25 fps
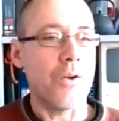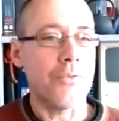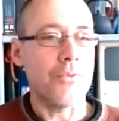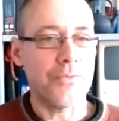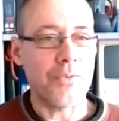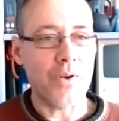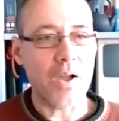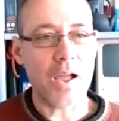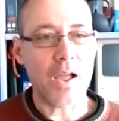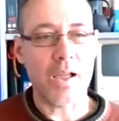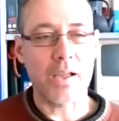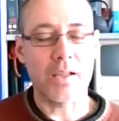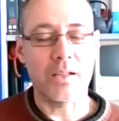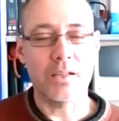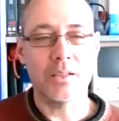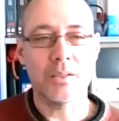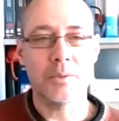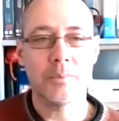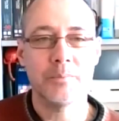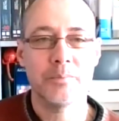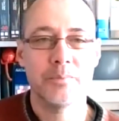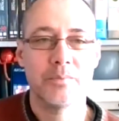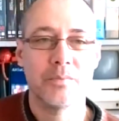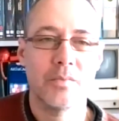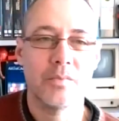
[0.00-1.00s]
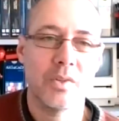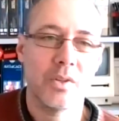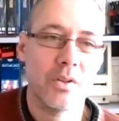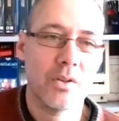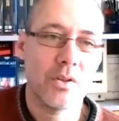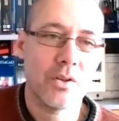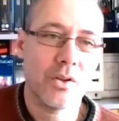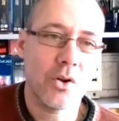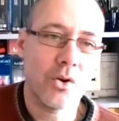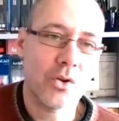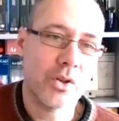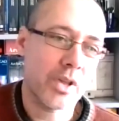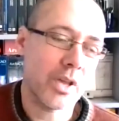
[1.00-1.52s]
file,
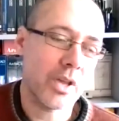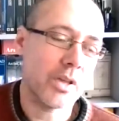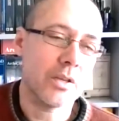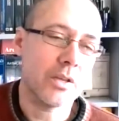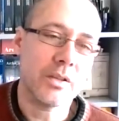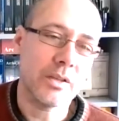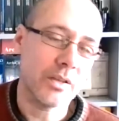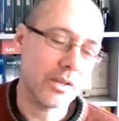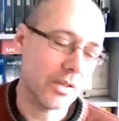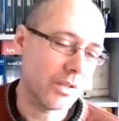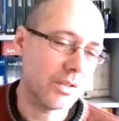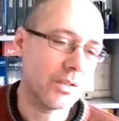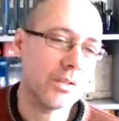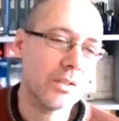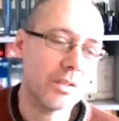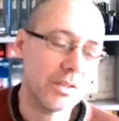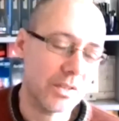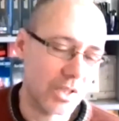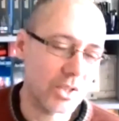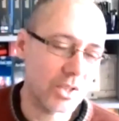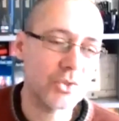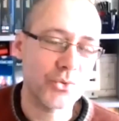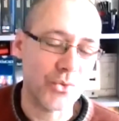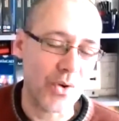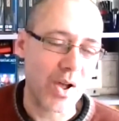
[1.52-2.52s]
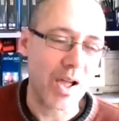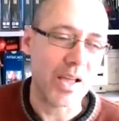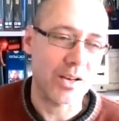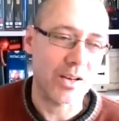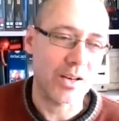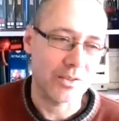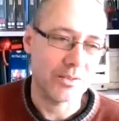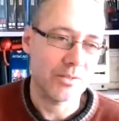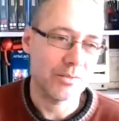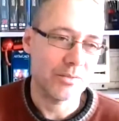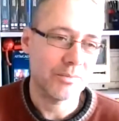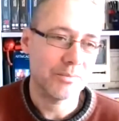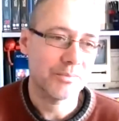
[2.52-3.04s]
okay, this file
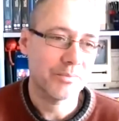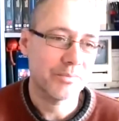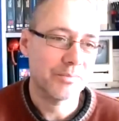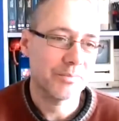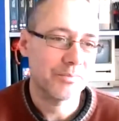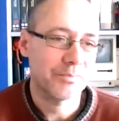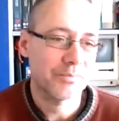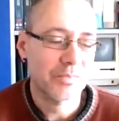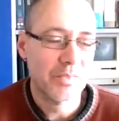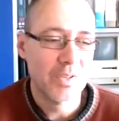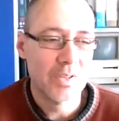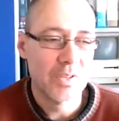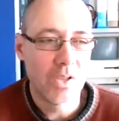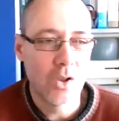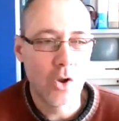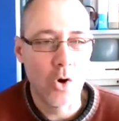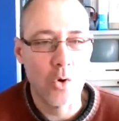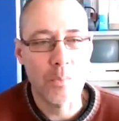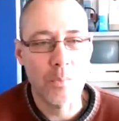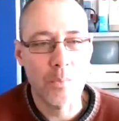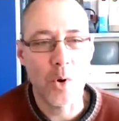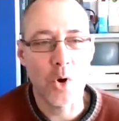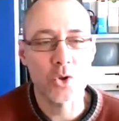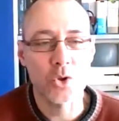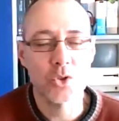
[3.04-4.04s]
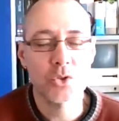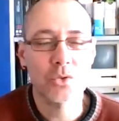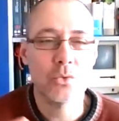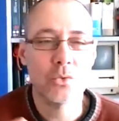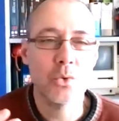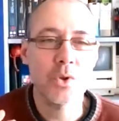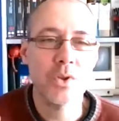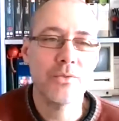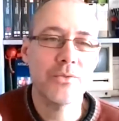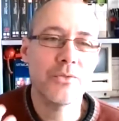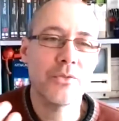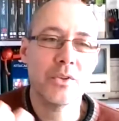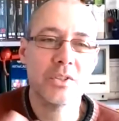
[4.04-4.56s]
composed
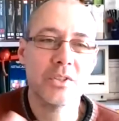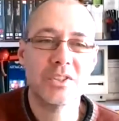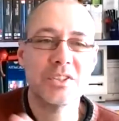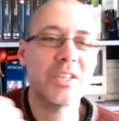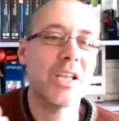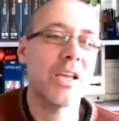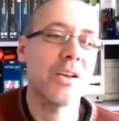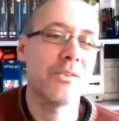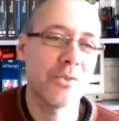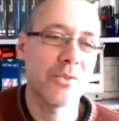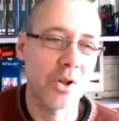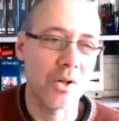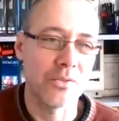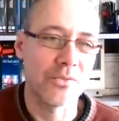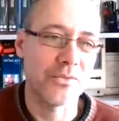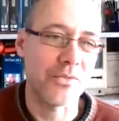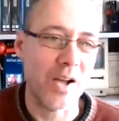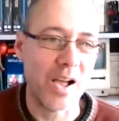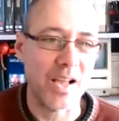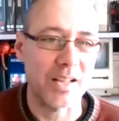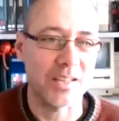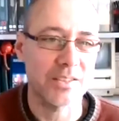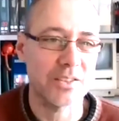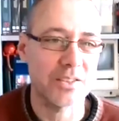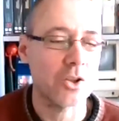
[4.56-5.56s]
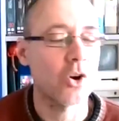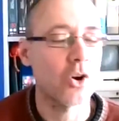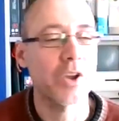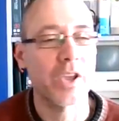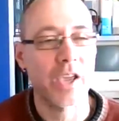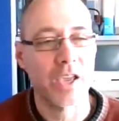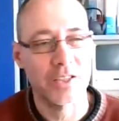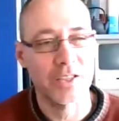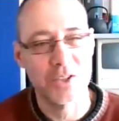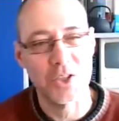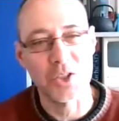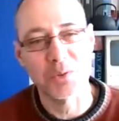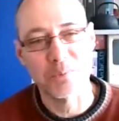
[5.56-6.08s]
with several files.
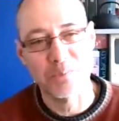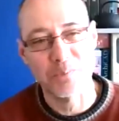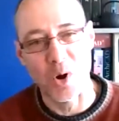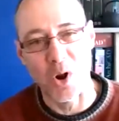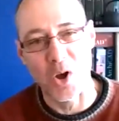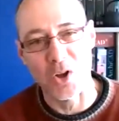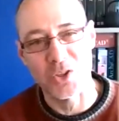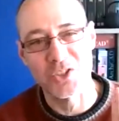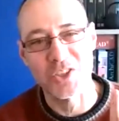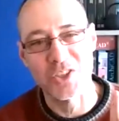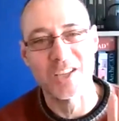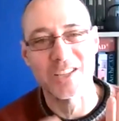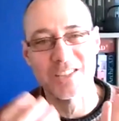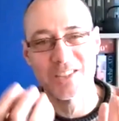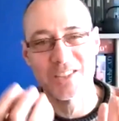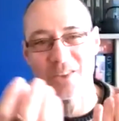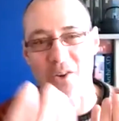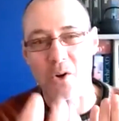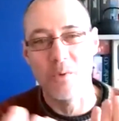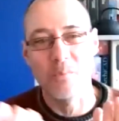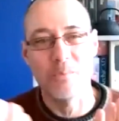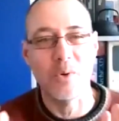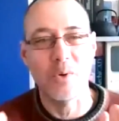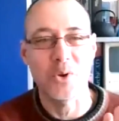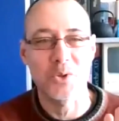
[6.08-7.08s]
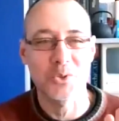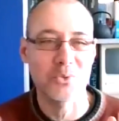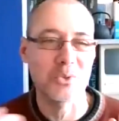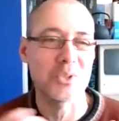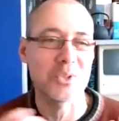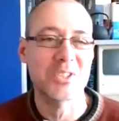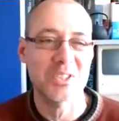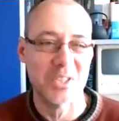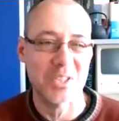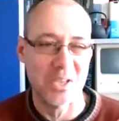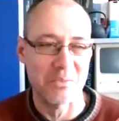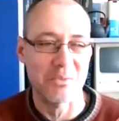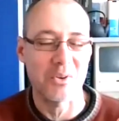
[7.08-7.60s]
Okay, this project composed with
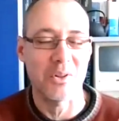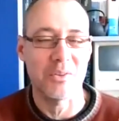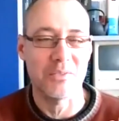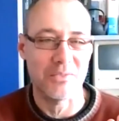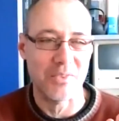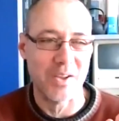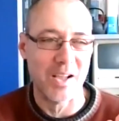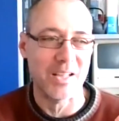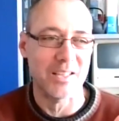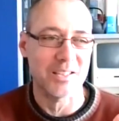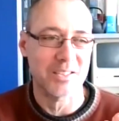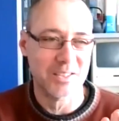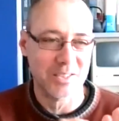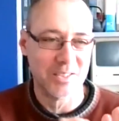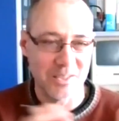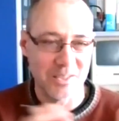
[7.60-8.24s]
several files.